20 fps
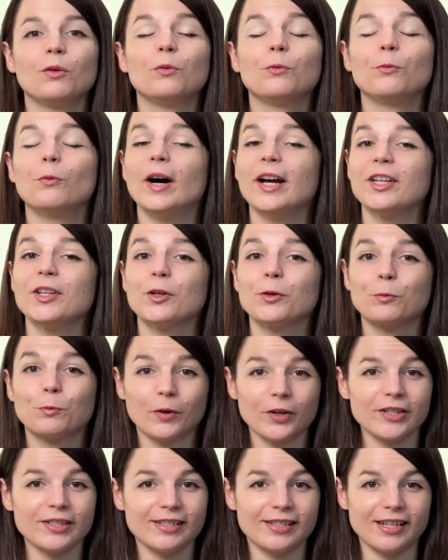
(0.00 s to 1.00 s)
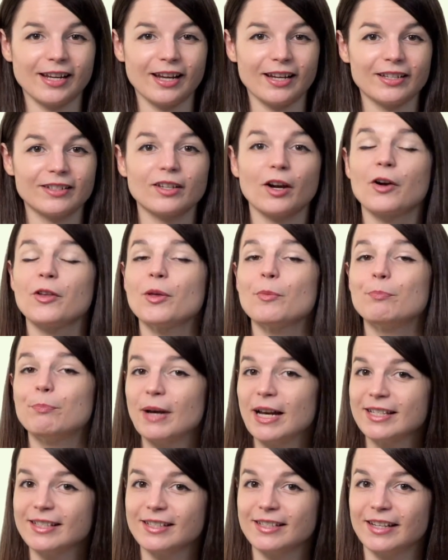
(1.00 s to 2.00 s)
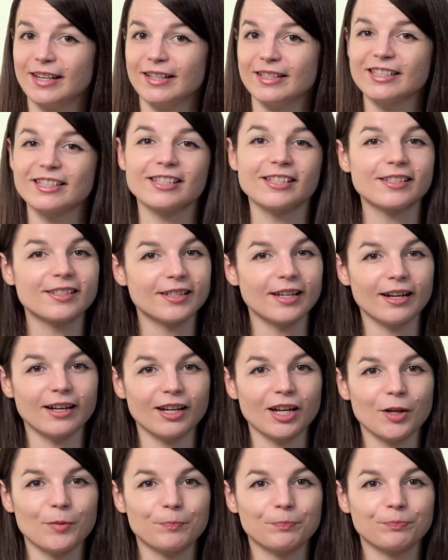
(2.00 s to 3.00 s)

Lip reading: why your worst days are the best days to study.